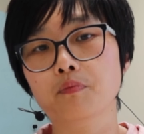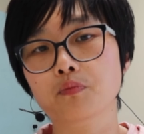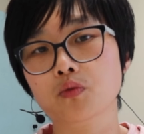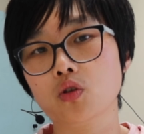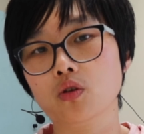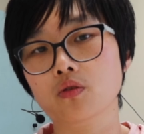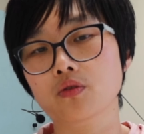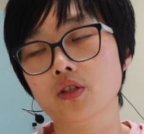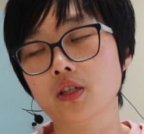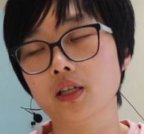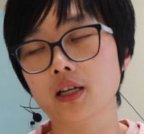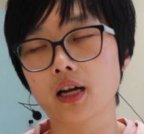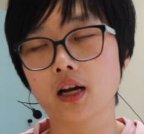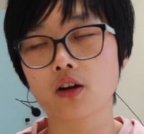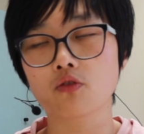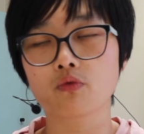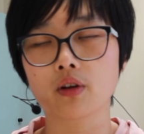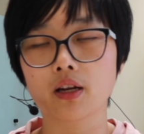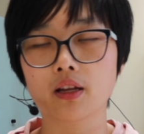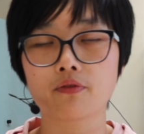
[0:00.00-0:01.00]
So she
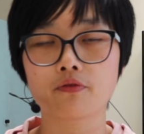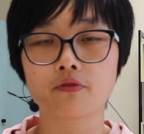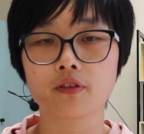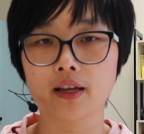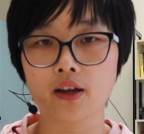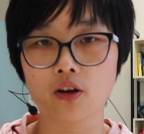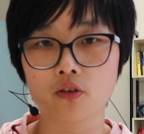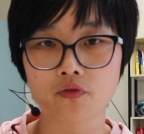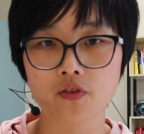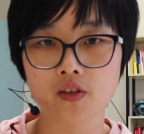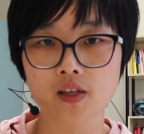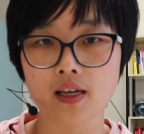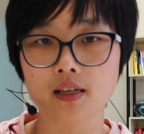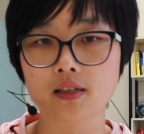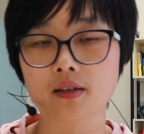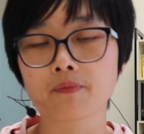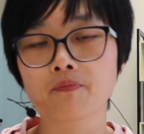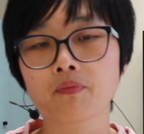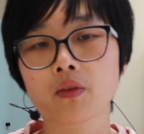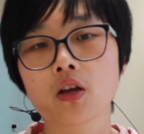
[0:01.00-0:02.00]
can't really fully
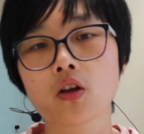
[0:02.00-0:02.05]
offset.